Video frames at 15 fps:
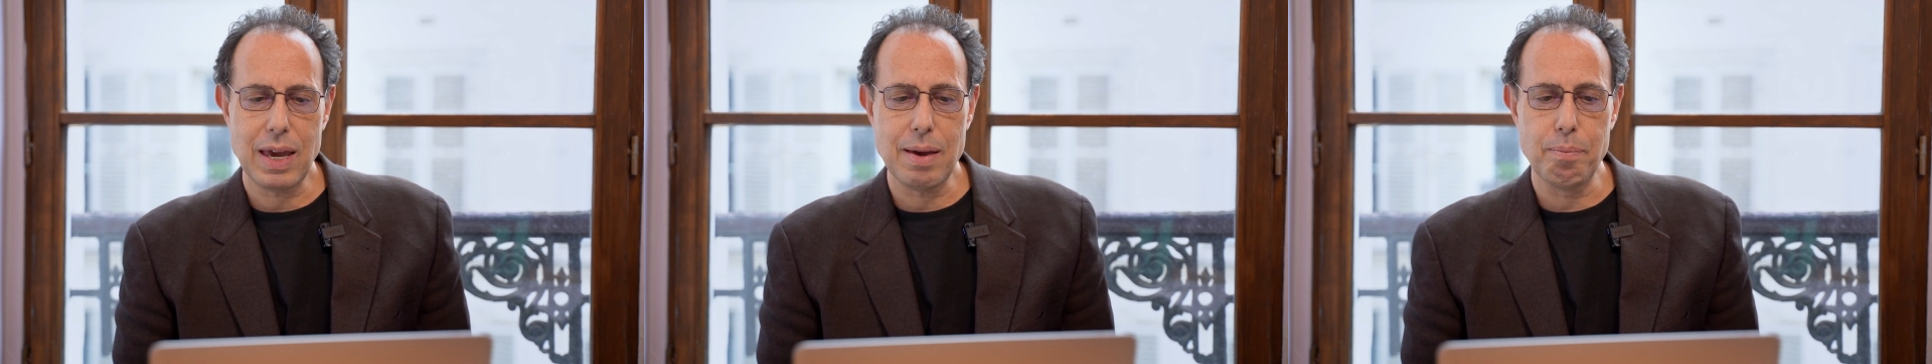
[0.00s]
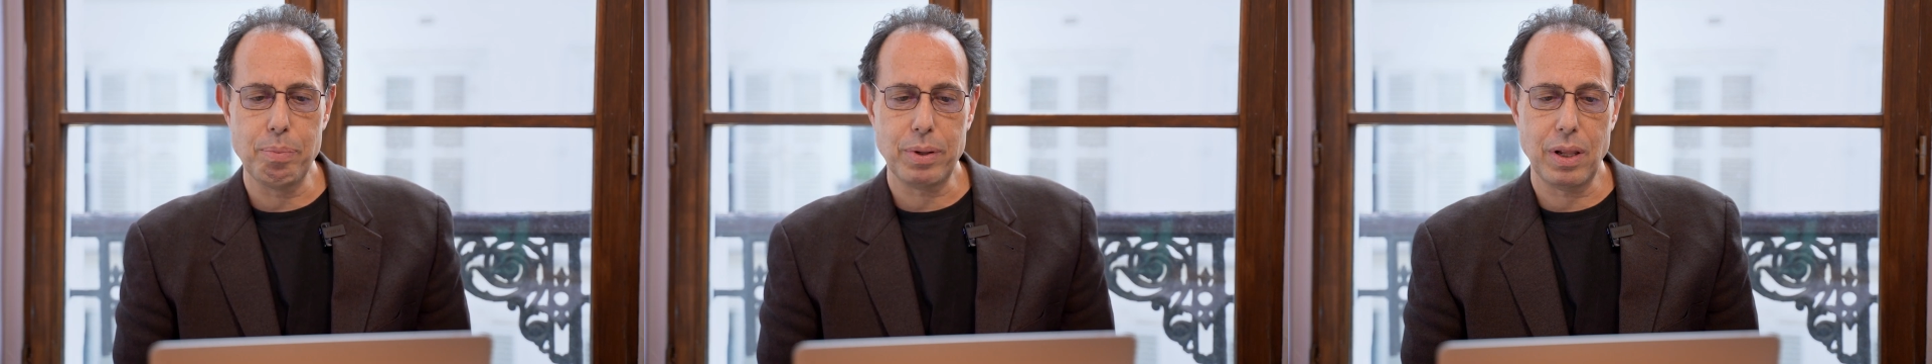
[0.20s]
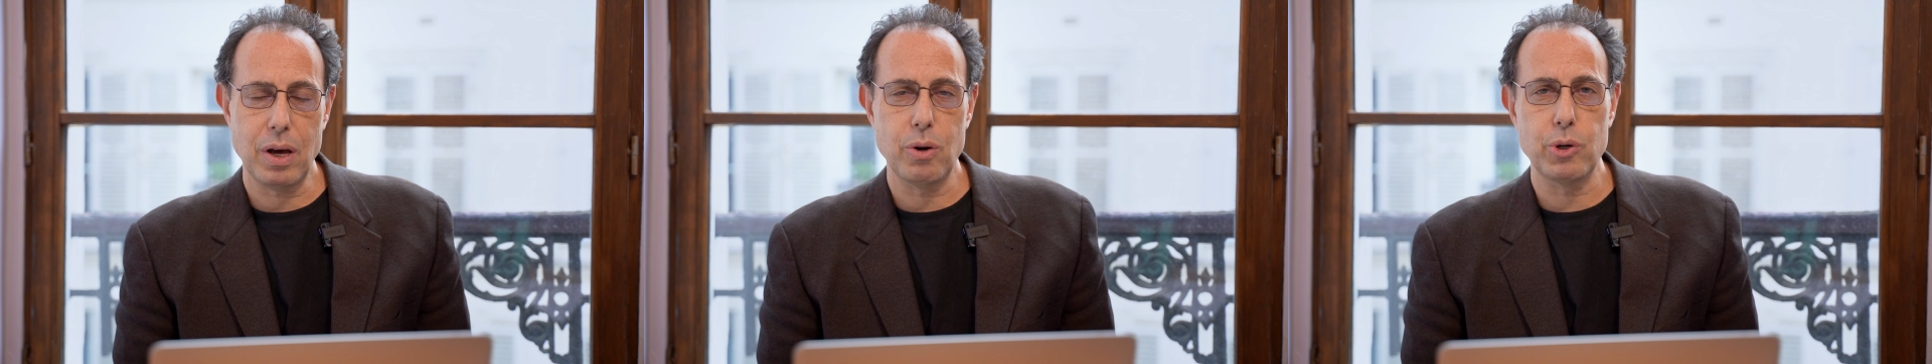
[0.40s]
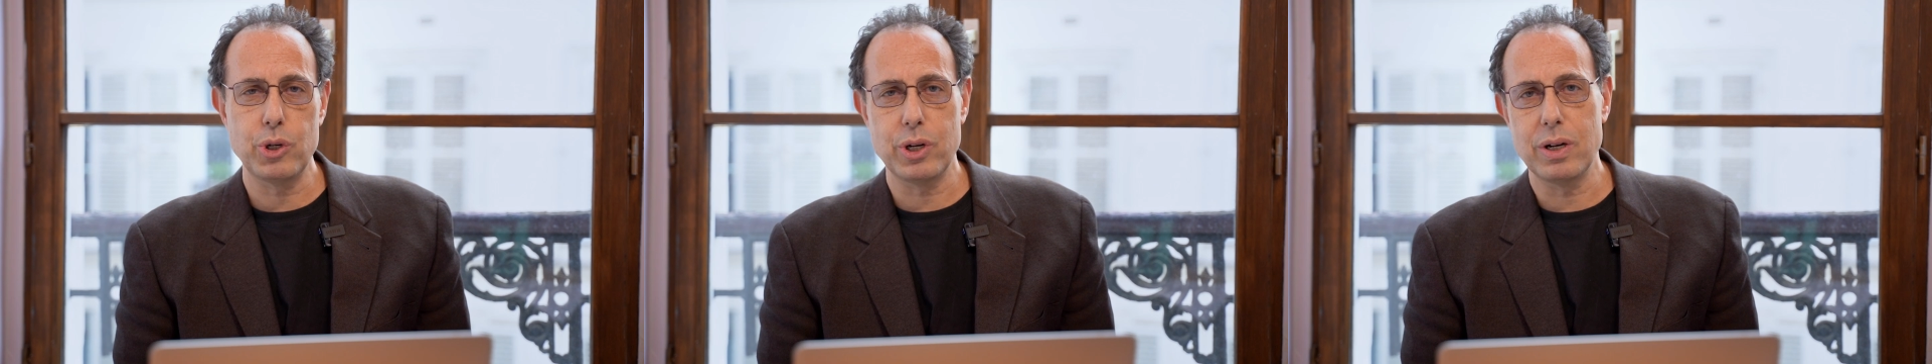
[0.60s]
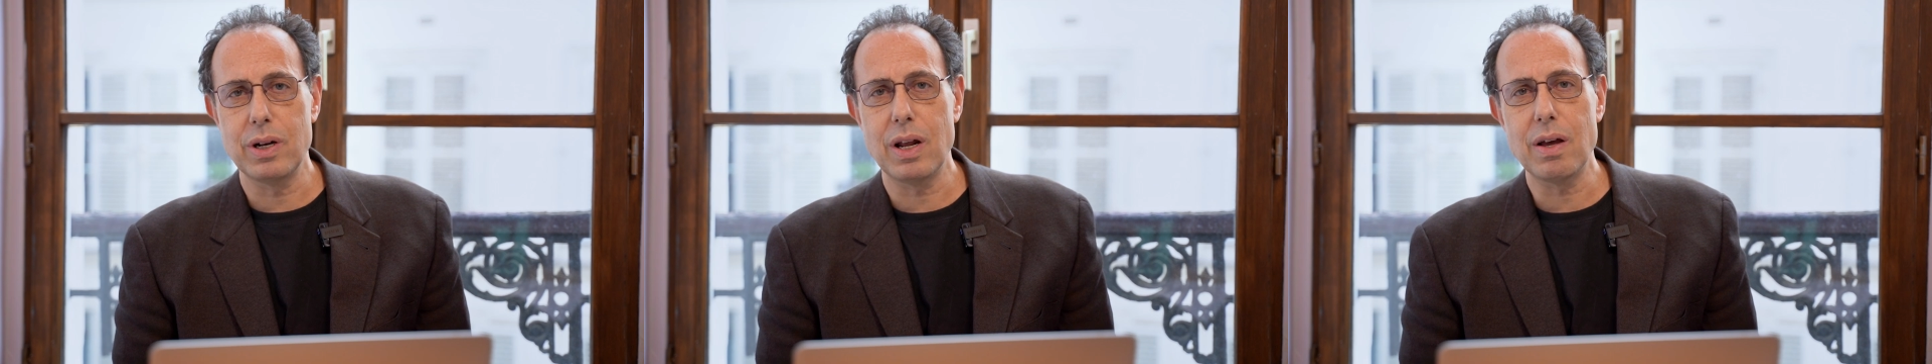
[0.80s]

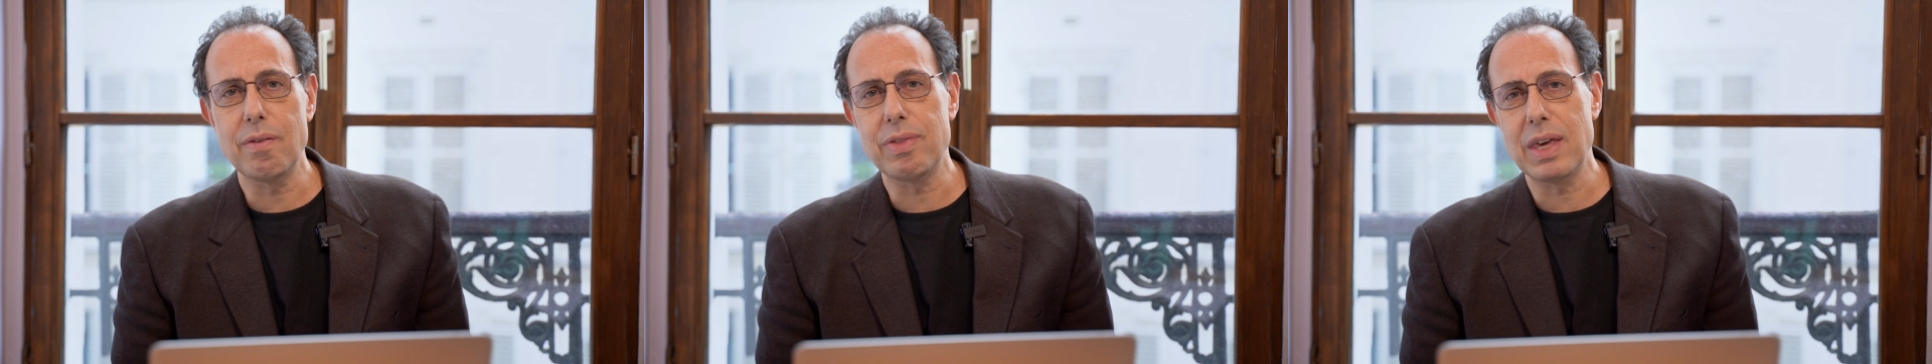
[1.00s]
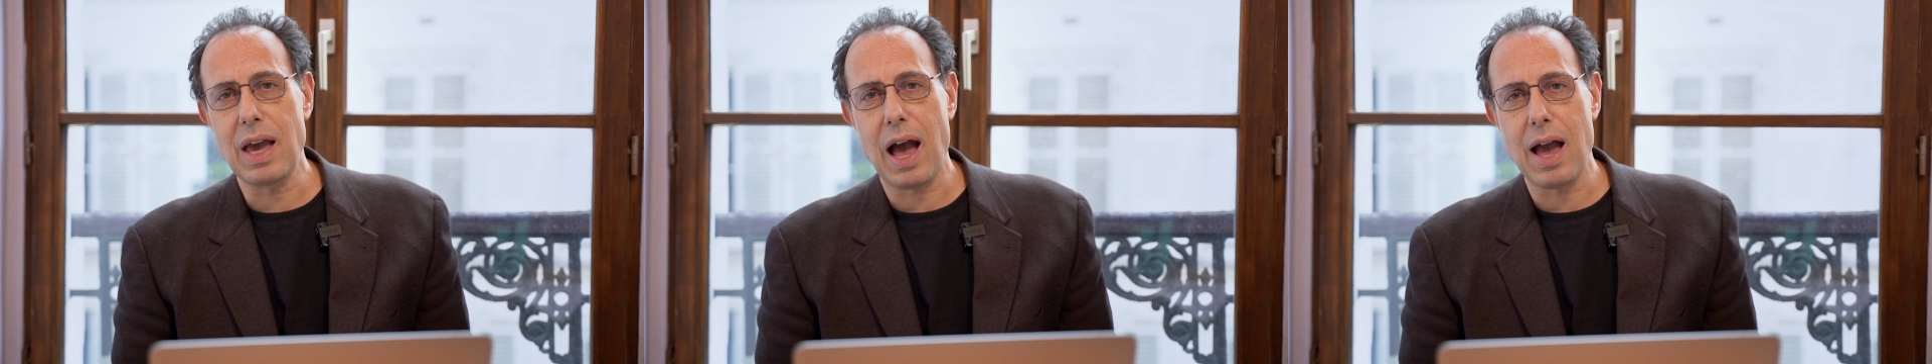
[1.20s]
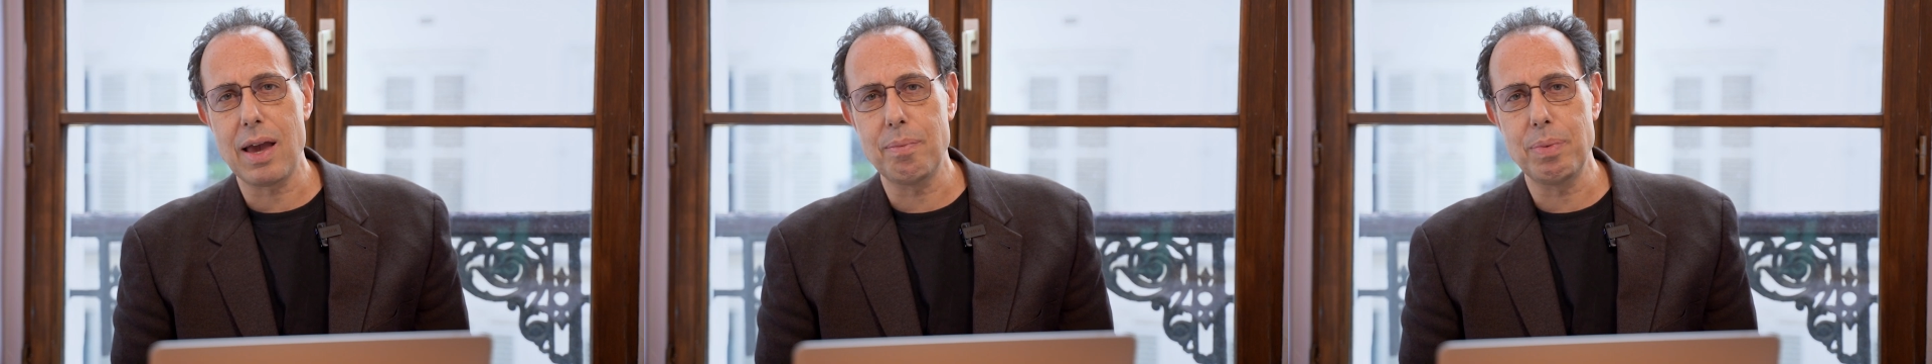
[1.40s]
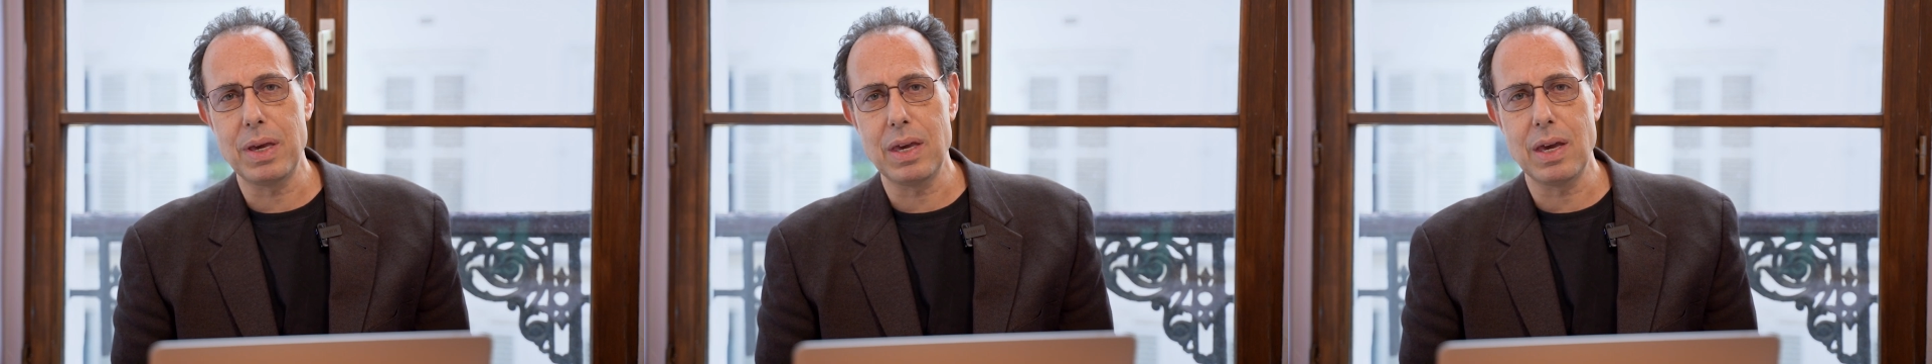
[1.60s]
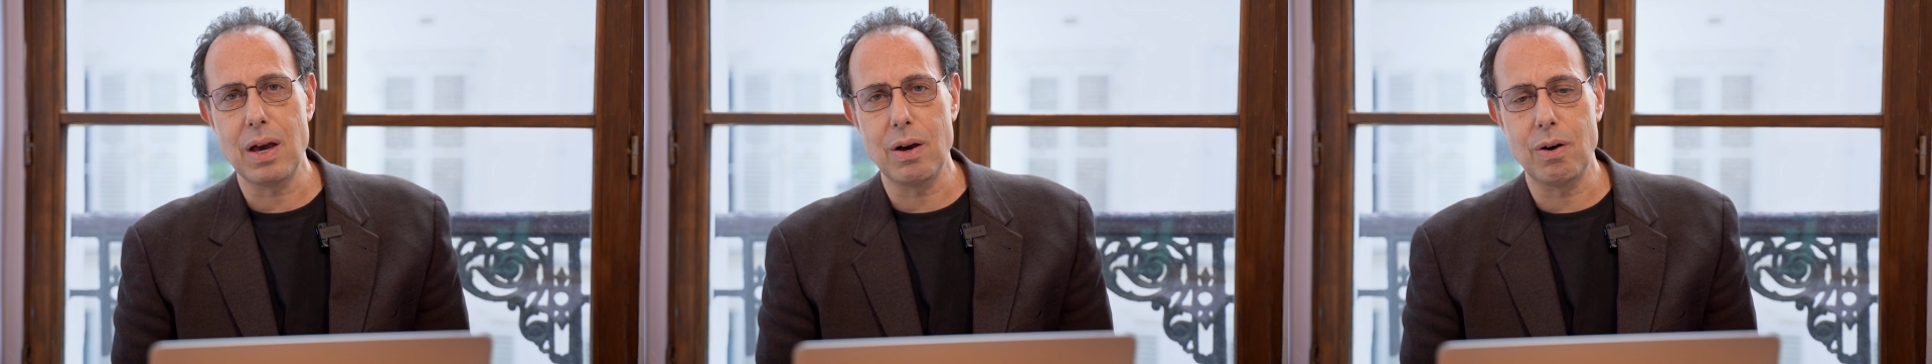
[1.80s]
implosion of the
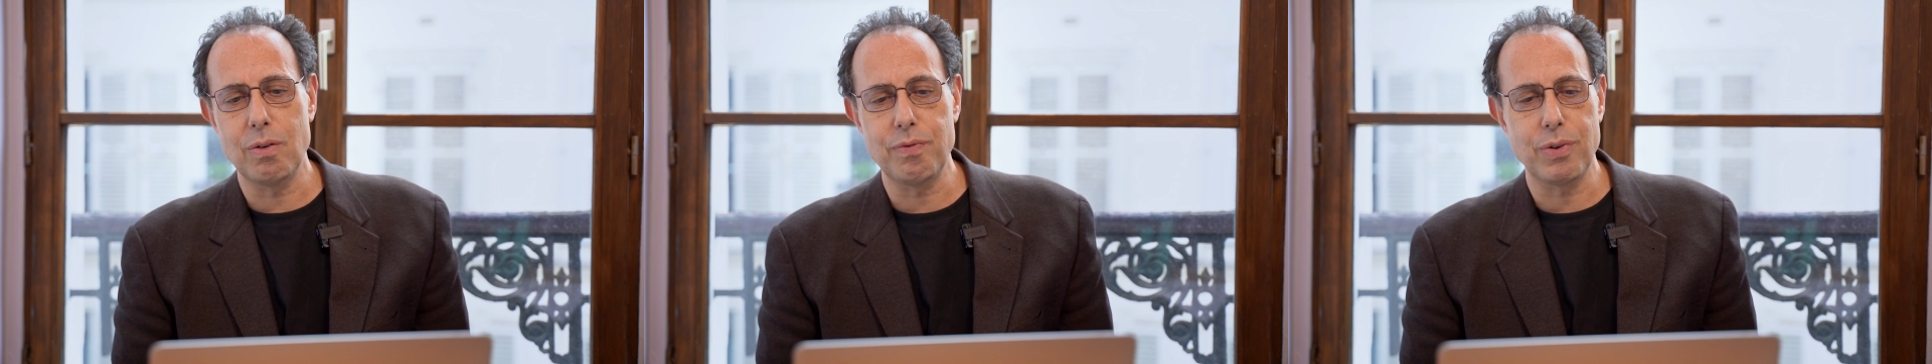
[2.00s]
IPO